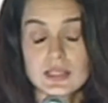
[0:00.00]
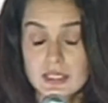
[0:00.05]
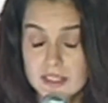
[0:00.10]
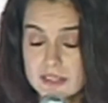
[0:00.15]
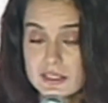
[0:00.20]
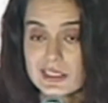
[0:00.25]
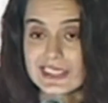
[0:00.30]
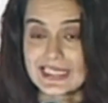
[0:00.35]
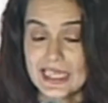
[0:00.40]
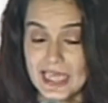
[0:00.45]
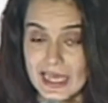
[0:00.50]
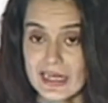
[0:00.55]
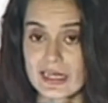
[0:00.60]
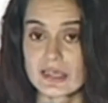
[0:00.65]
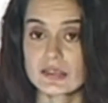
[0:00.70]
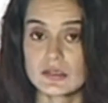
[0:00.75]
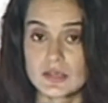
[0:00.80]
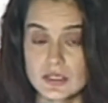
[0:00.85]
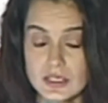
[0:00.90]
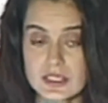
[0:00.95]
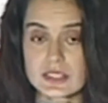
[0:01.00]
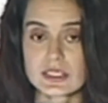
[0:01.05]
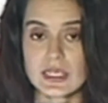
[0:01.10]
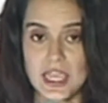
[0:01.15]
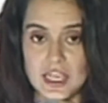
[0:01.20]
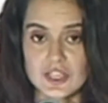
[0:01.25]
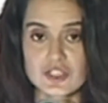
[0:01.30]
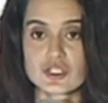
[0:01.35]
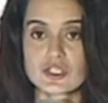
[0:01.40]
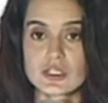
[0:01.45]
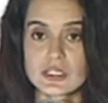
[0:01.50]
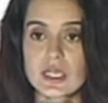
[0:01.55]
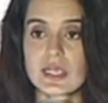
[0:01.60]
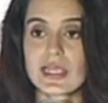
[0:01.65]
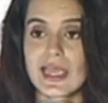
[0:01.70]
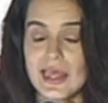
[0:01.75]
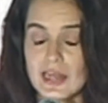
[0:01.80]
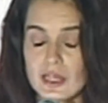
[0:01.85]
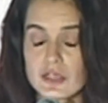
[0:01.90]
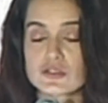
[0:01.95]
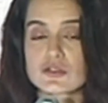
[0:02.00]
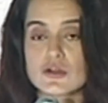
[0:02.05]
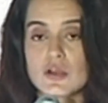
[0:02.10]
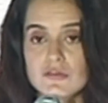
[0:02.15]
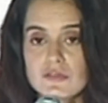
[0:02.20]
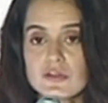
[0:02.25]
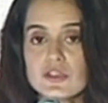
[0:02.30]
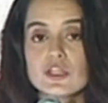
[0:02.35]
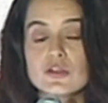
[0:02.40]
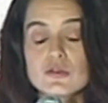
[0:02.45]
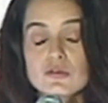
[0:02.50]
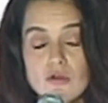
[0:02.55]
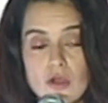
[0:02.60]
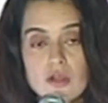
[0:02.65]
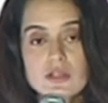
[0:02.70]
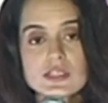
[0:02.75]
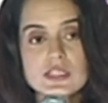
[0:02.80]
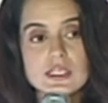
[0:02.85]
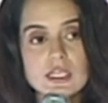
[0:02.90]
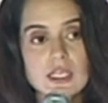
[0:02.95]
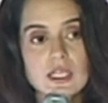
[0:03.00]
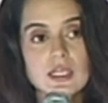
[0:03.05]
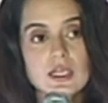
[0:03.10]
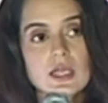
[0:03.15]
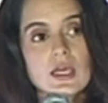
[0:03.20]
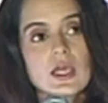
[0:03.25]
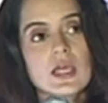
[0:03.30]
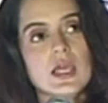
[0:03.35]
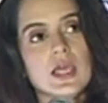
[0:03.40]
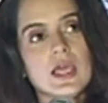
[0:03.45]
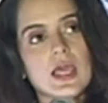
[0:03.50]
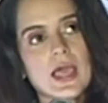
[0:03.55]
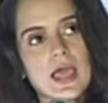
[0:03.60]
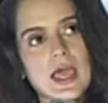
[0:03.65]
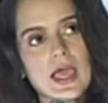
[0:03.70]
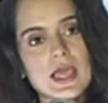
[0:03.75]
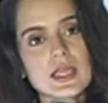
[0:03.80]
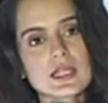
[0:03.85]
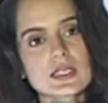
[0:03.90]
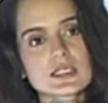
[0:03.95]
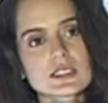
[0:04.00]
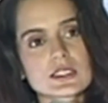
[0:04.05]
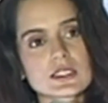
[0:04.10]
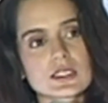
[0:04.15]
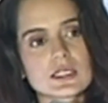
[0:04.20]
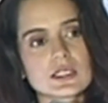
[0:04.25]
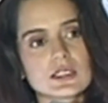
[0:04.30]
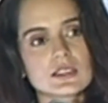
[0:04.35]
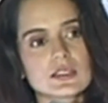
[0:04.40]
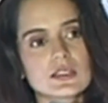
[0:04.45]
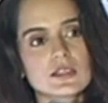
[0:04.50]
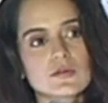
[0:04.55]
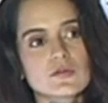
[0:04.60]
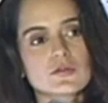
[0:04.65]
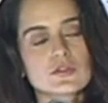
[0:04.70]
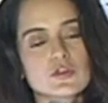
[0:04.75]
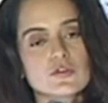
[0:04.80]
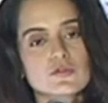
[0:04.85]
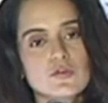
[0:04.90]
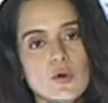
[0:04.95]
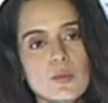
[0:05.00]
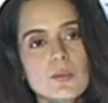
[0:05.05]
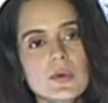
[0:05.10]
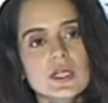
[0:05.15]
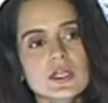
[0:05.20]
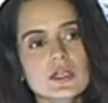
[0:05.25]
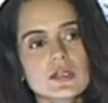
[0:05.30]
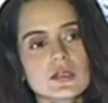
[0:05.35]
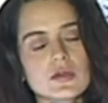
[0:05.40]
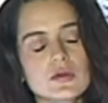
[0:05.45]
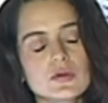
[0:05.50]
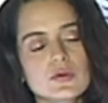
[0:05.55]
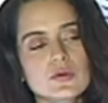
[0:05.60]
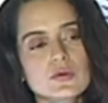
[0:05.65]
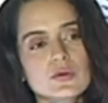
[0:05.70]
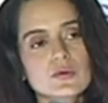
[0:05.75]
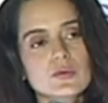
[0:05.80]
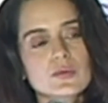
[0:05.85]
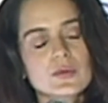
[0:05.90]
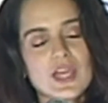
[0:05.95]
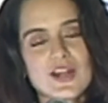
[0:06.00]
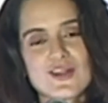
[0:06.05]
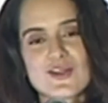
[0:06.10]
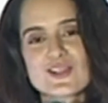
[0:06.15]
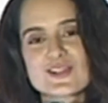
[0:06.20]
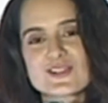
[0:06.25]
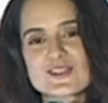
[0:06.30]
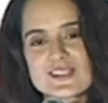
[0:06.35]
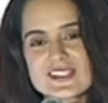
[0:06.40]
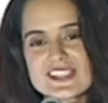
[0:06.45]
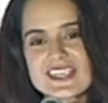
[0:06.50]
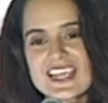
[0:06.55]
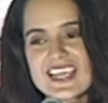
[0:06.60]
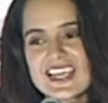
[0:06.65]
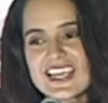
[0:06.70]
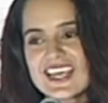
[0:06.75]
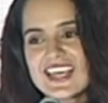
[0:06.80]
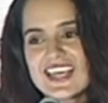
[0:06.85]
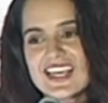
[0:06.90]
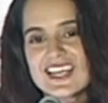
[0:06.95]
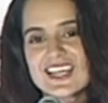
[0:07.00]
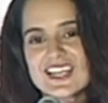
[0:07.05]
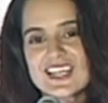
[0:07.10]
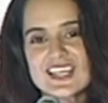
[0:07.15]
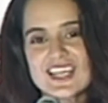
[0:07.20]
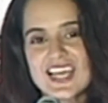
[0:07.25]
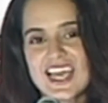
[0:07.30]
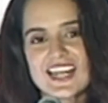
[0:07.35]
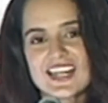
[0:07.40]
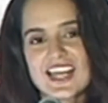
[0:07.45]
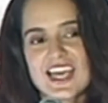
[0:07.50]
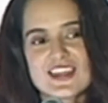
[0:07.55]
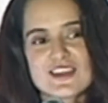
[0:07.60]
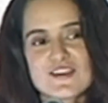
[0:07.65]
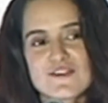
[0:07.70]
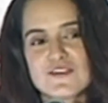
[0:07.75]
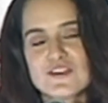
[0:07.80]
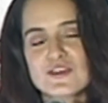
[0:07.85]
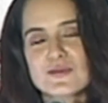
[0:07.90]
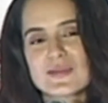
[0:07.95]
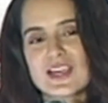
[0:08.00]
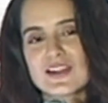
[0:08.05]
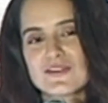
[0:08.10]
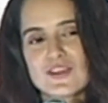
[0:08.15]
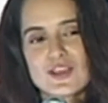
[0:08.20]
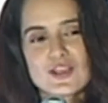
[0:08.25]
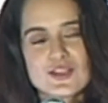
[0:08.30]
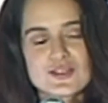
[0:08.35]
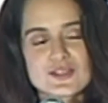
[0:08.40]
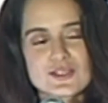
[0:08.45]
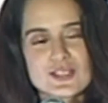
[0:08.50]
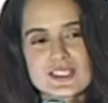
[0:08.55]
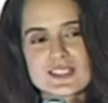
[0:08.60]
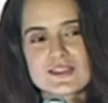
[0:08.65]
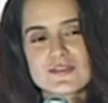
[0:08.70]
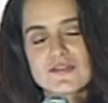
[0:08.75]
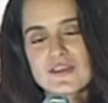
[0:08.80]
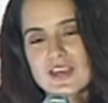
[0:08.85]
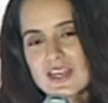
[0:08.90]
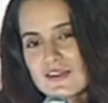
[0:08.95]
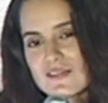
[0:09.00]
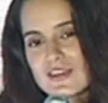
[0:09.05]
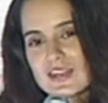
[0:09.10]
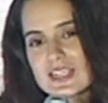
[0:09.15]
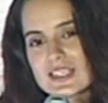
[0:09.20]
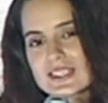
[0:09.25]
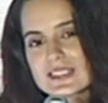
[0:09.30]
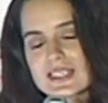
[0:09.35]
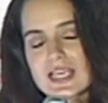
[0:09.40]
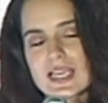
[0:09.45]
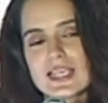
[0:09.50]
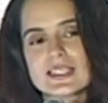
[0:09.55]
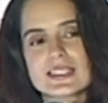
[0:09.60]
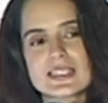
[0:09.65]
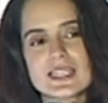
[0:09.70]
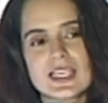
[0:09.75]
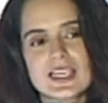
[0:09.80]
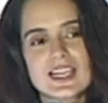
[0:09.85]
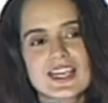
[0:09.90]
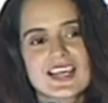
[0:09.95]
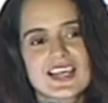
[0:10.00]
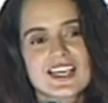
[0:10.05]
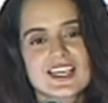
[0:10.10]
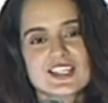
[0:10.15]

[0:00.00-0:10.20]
This character is actually a character of a neurotic and the woman who we are going to see and the film that we are going to see is very, very exciting.